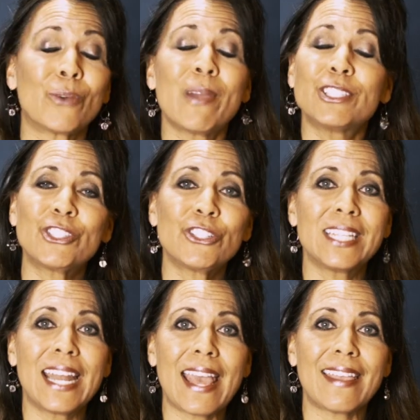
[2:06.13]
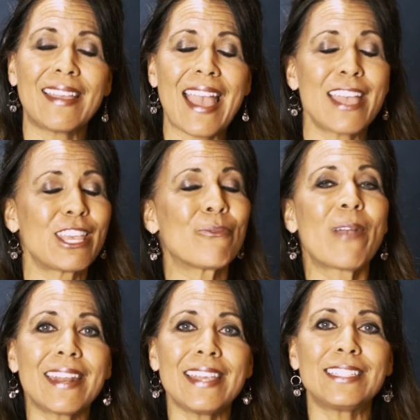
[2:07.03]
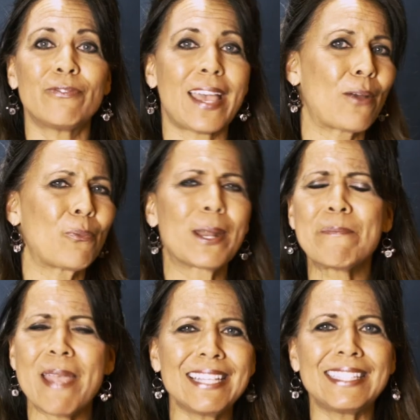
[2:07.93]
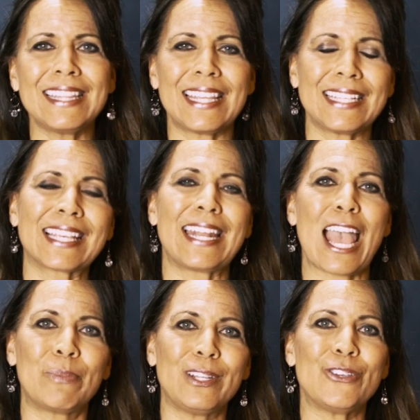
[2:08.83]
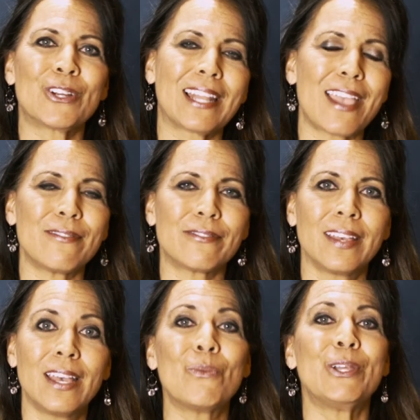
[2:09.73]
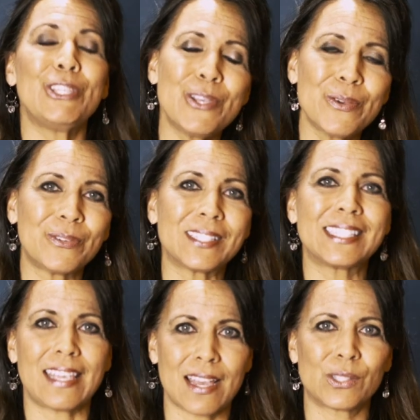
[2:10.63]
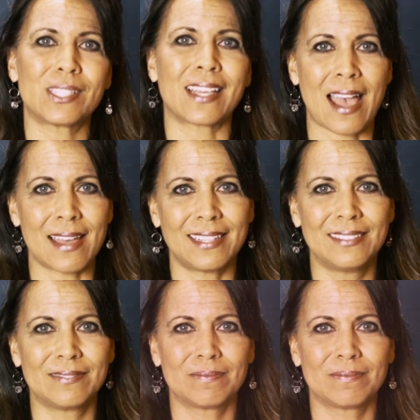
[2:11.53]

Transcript: So register today and get ready to find out what amazing things can happen in your life when you say yes to God.